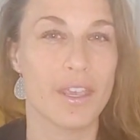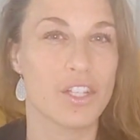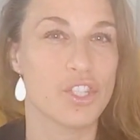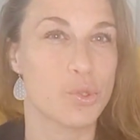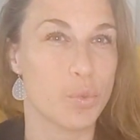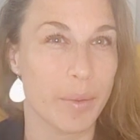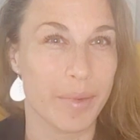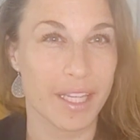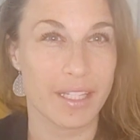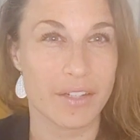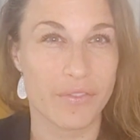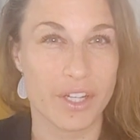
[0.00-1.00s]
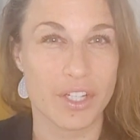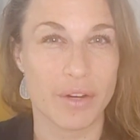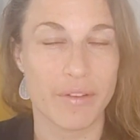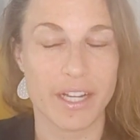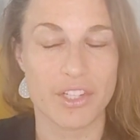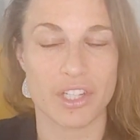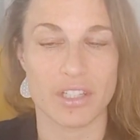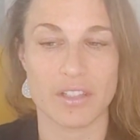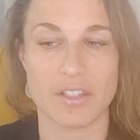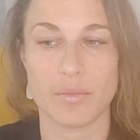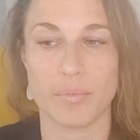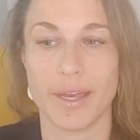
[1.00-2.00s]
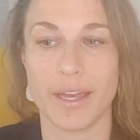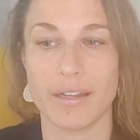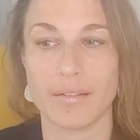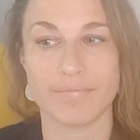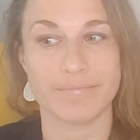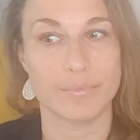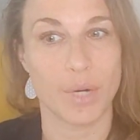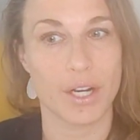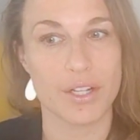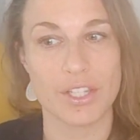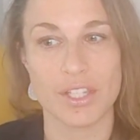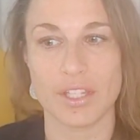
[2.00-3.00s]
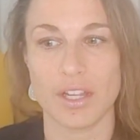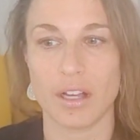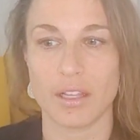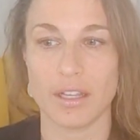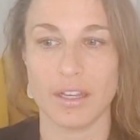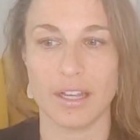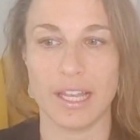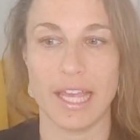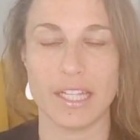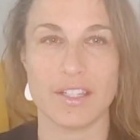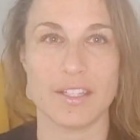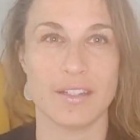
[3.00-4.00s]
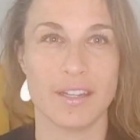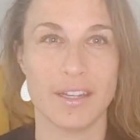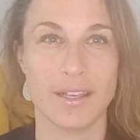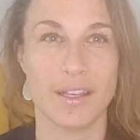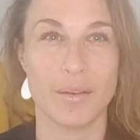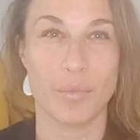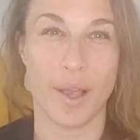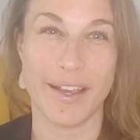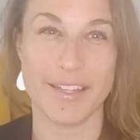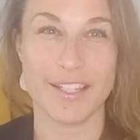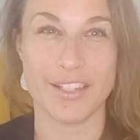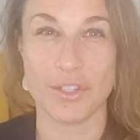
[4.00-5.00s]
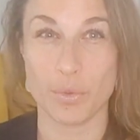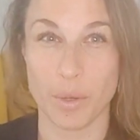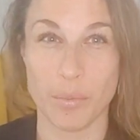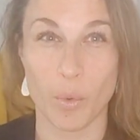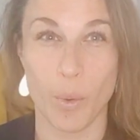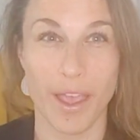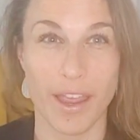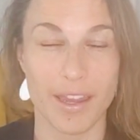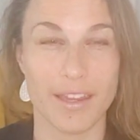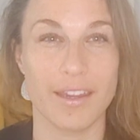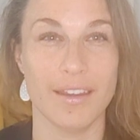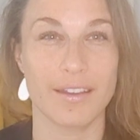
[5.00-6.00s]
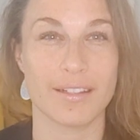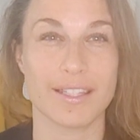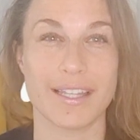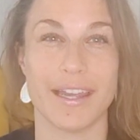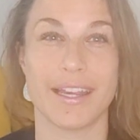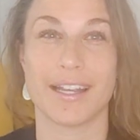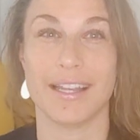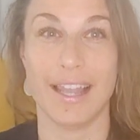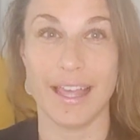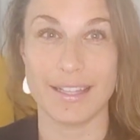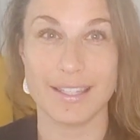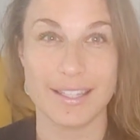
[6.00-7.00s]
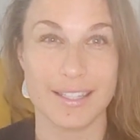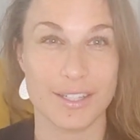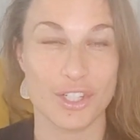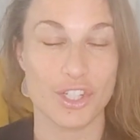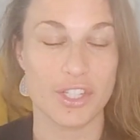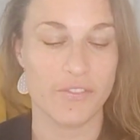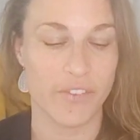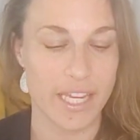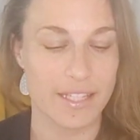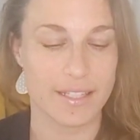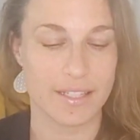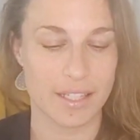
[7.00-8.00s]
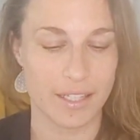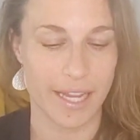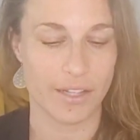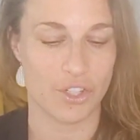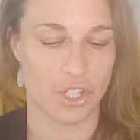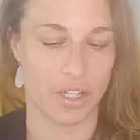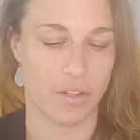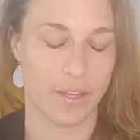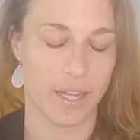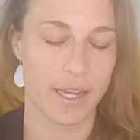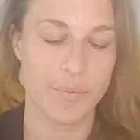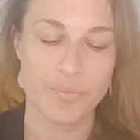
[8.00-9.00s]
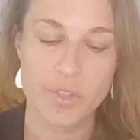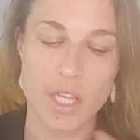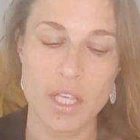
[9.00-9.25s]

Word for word: Swimming in different directions, but Mars is not gonna let Pisces swim away. It's like, let's just face this tension, okay?